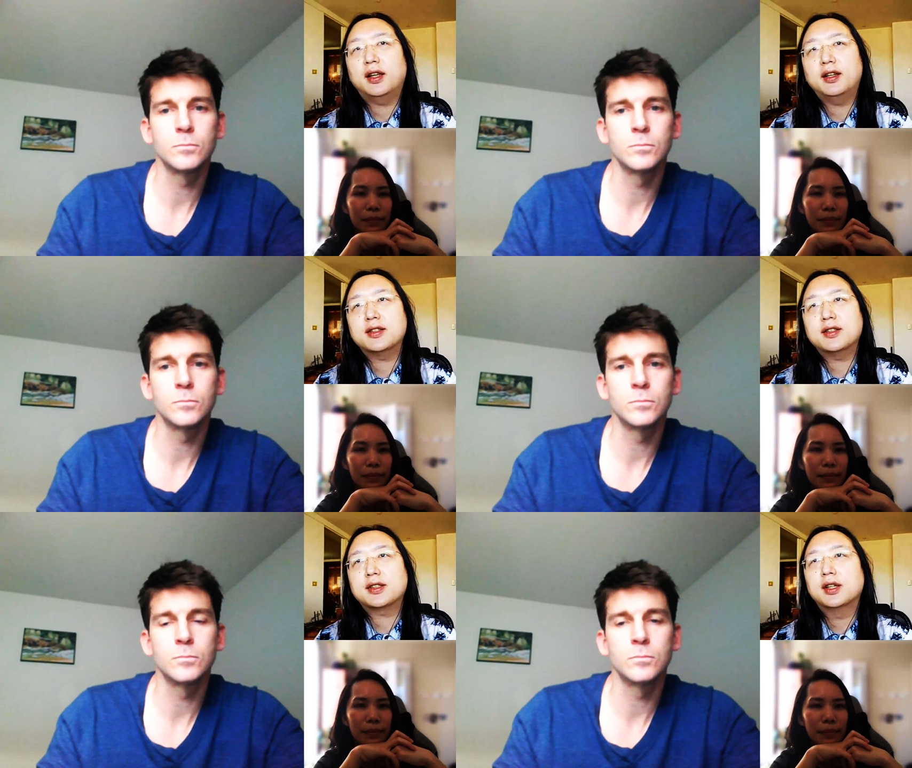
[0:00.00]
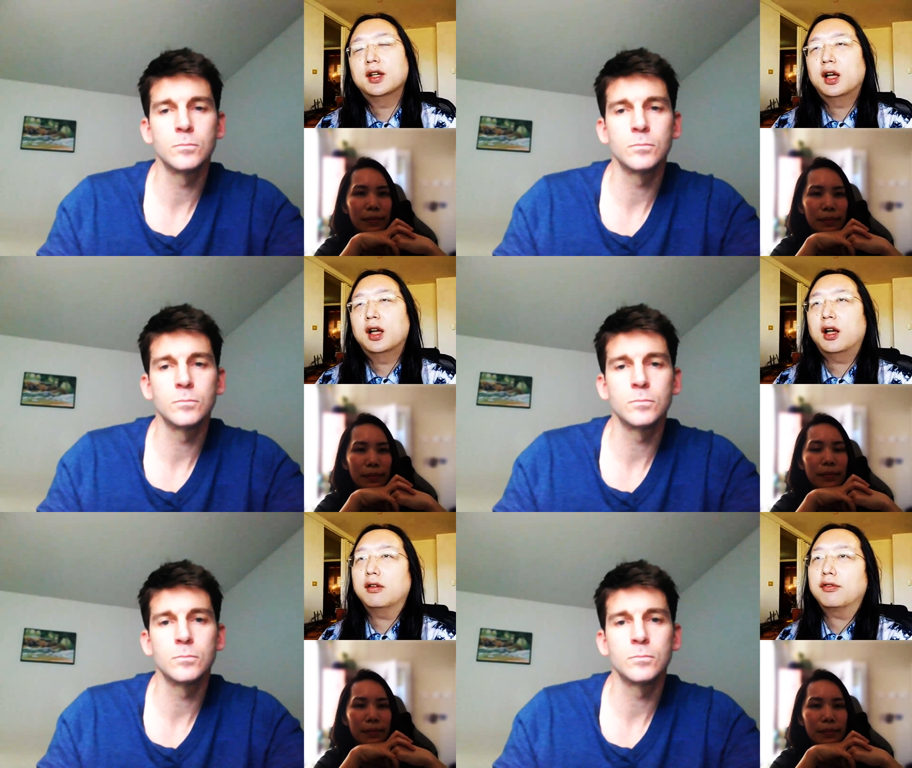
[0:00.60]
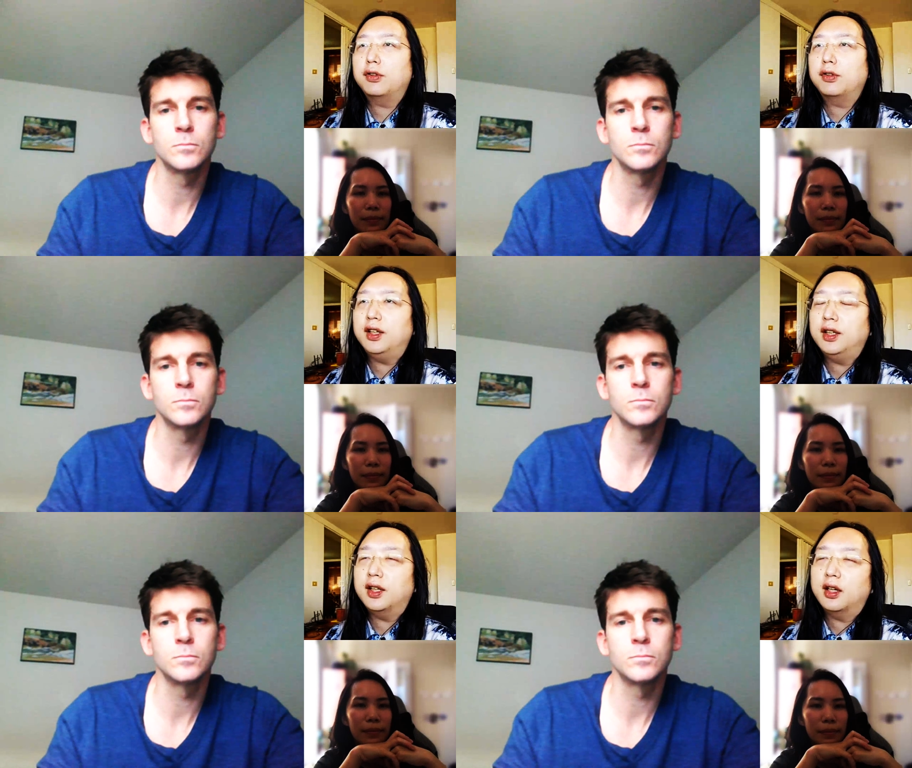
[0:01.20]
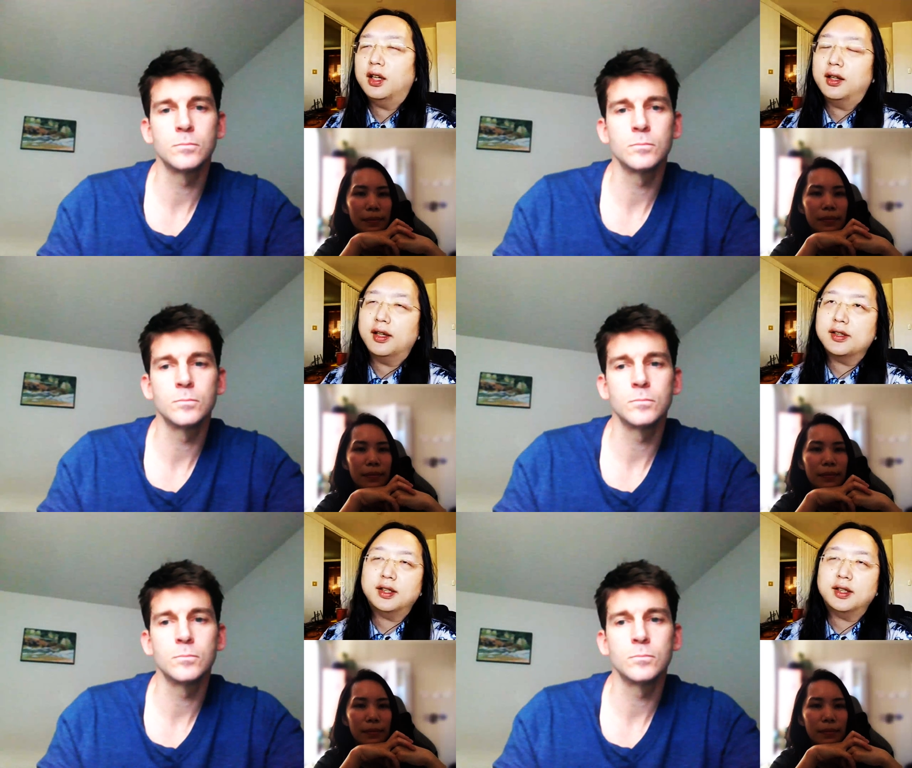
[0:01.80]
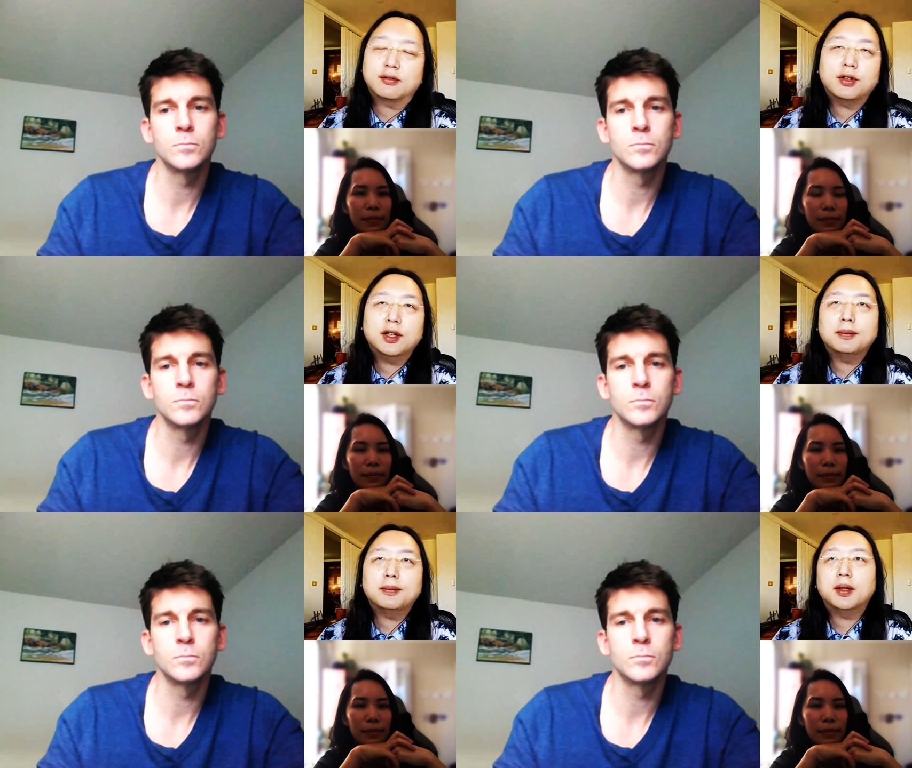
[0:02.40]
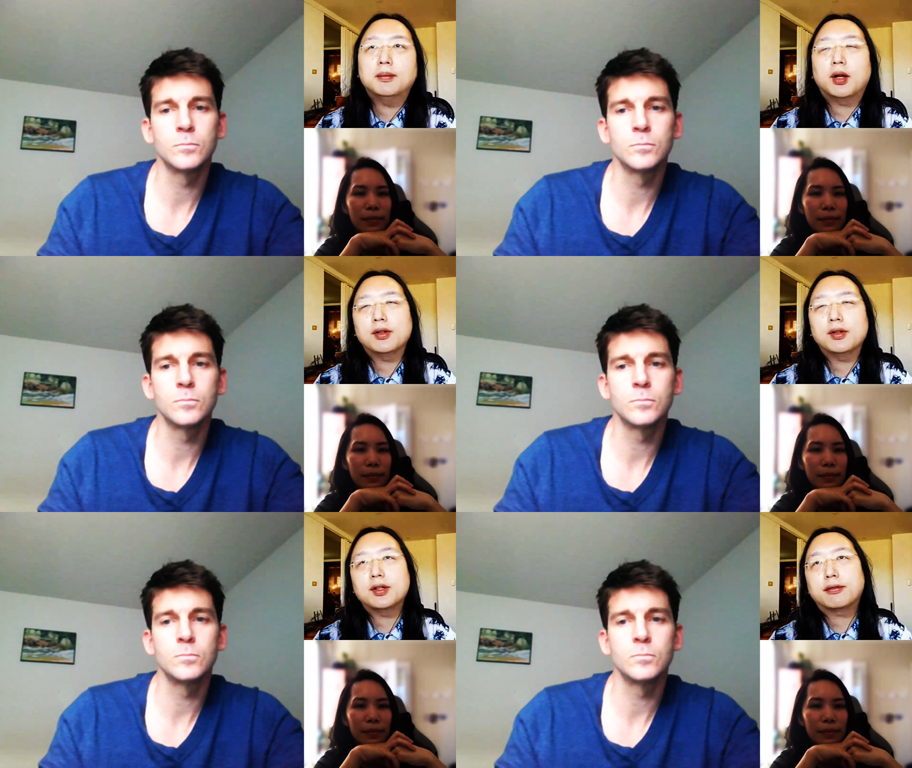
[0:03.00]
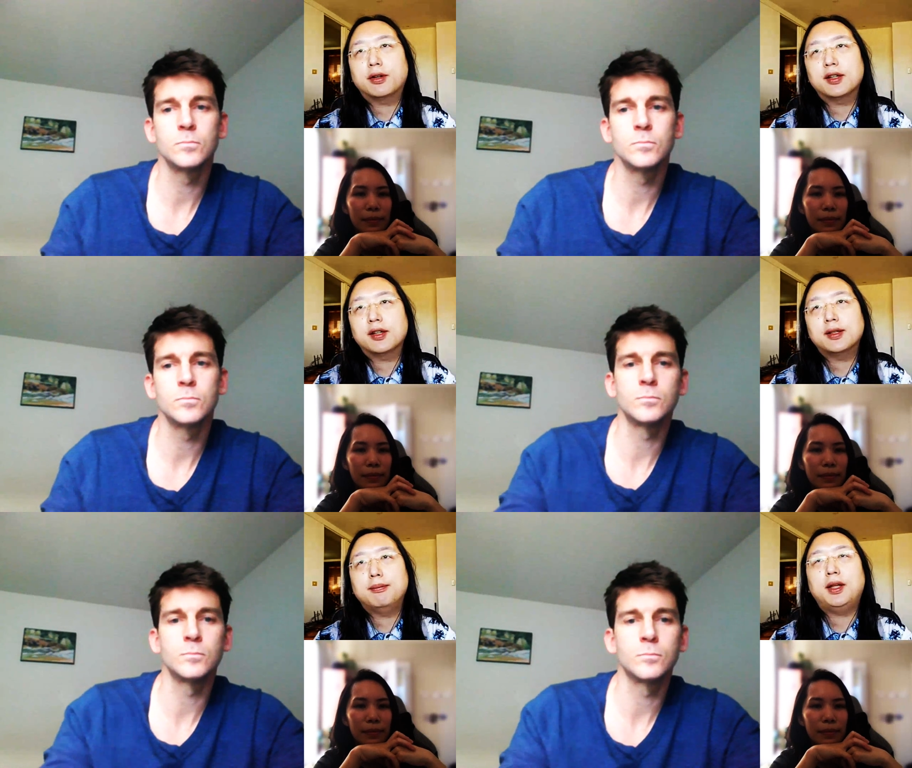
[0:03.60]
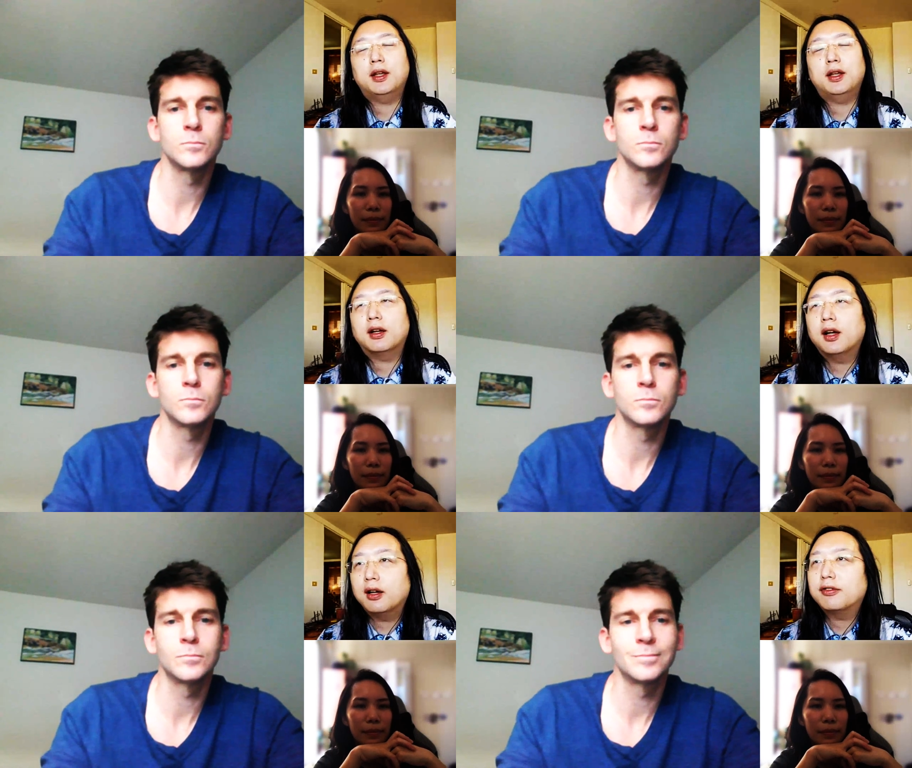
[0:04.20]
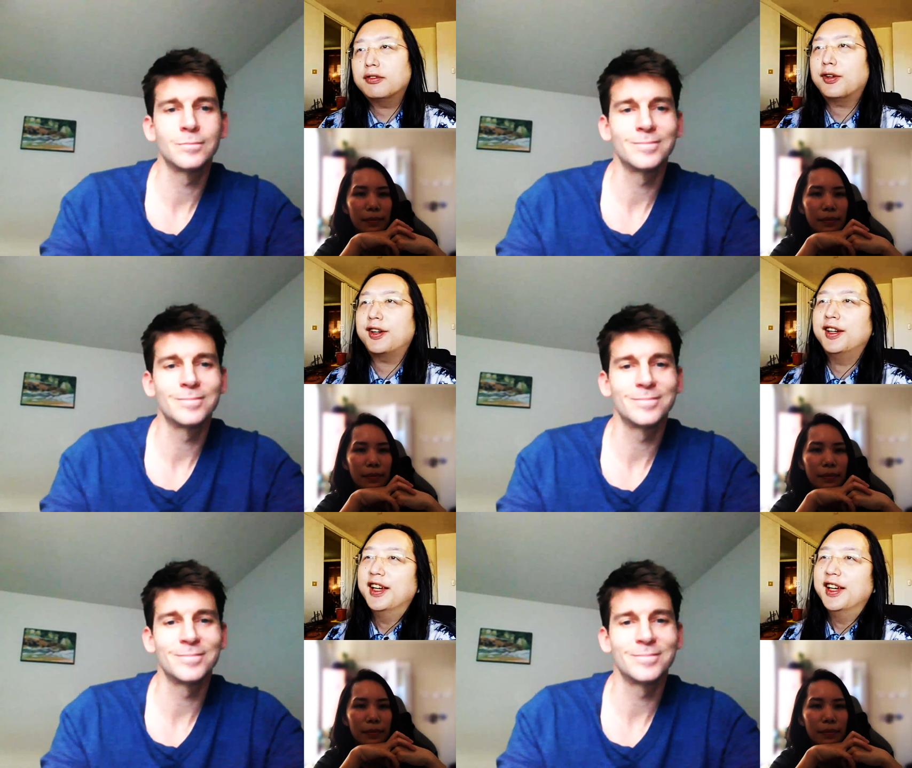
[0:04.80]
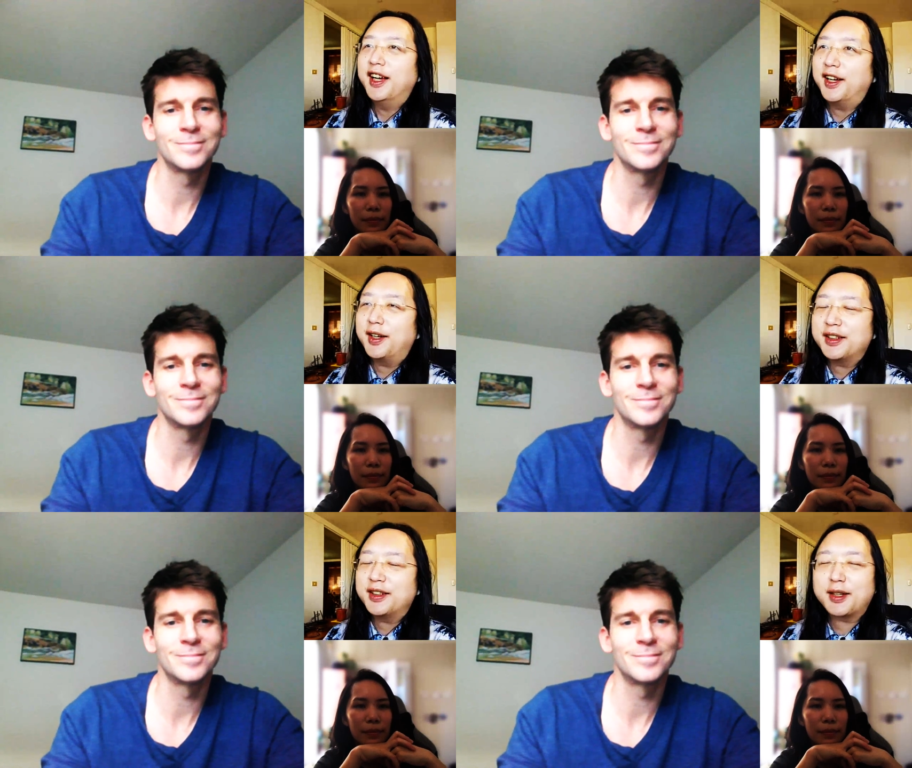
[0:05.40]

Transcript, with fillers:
Speaker 1: uh, and it's uh, free uh, as in freedom and also free as in beer for uh,